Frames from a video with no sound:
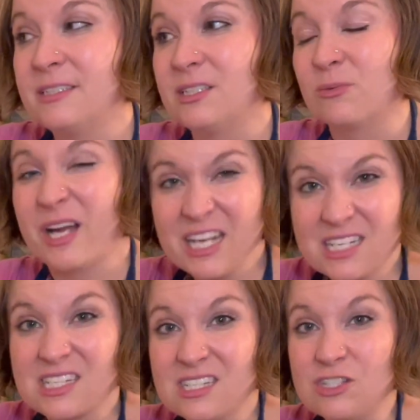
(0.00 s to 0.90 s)

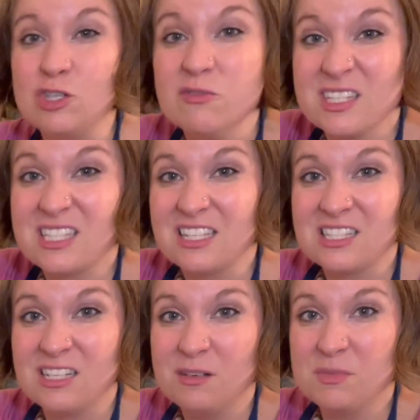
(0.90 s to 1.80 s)
right? Do you have a
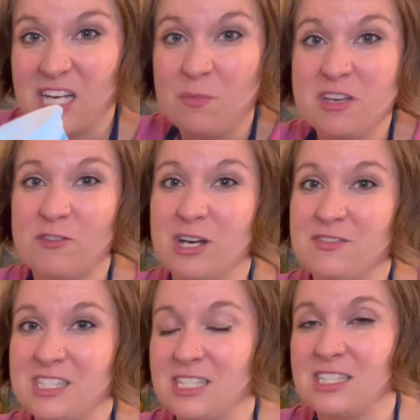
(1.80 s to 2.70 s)
system? Tell me if you have
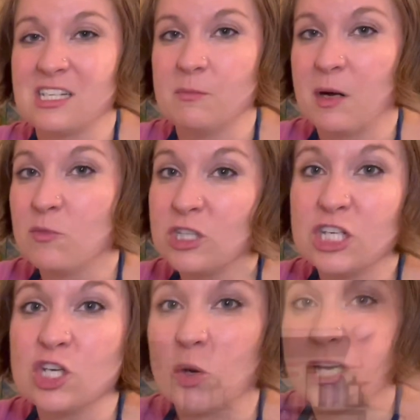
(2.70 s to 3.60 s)
a system. I'm really
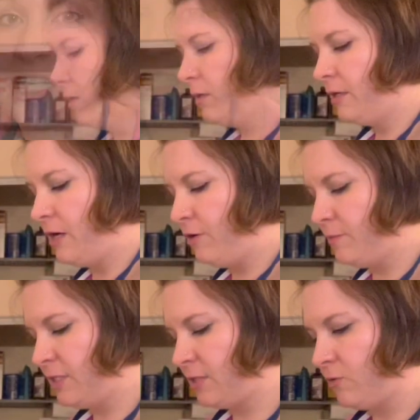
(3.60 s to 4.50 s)
curious. And now
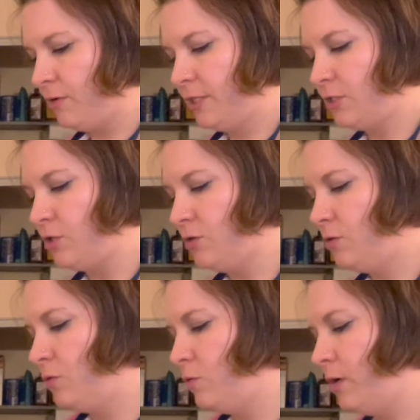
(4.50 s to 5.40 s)
I'm just going
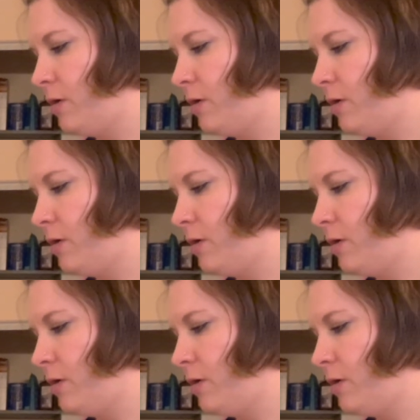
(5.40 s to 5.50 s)
to